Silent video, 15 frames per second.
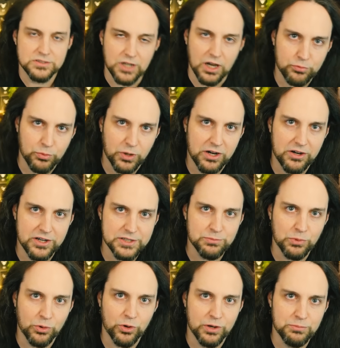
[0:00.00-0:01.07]
Software is
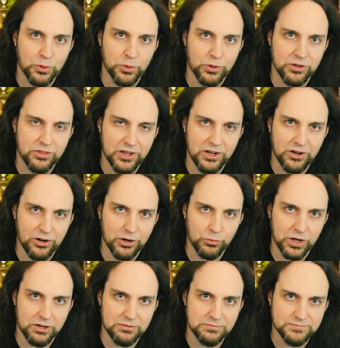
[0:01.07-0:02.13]
more important than
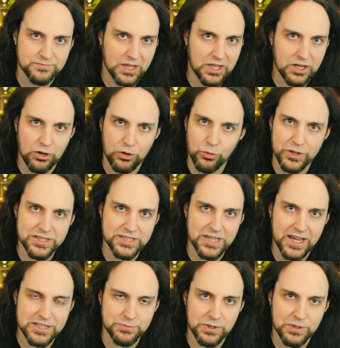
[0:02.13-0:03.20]
hardware. It always
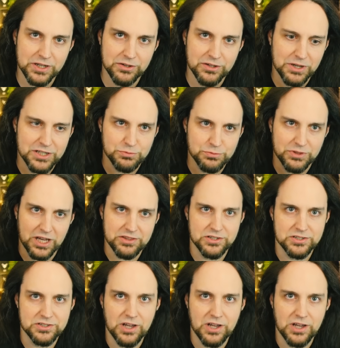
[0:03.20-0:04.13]
has been, because without the